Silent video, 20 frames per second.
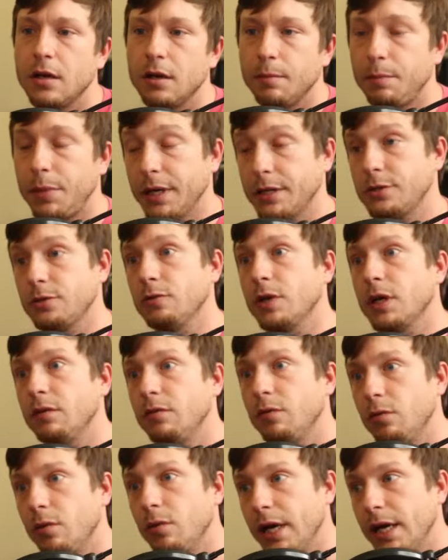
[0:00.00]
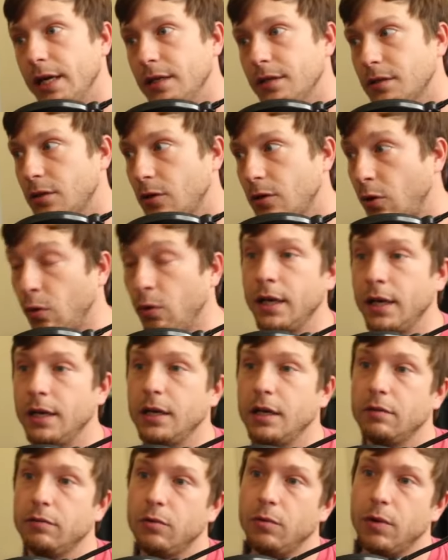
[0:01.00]
pixel giveaways, coin
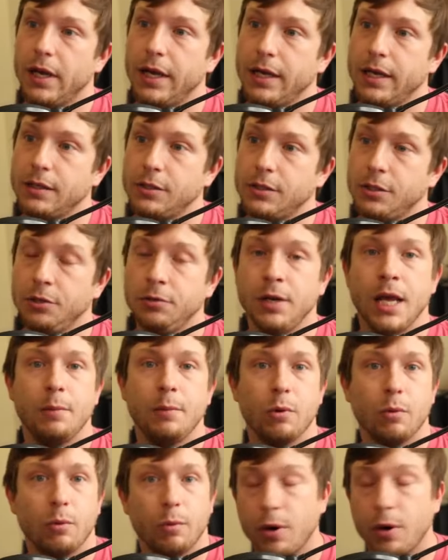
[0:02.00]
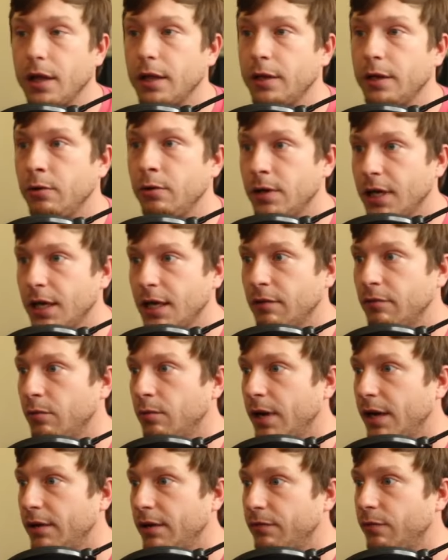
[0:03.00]
giveaways, you name it. We're probably doing a
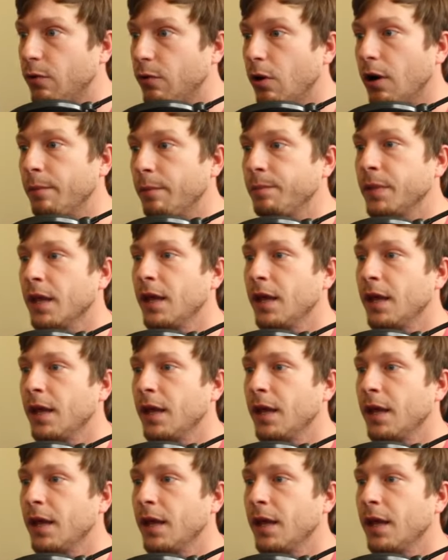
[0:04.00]
giveaway for it.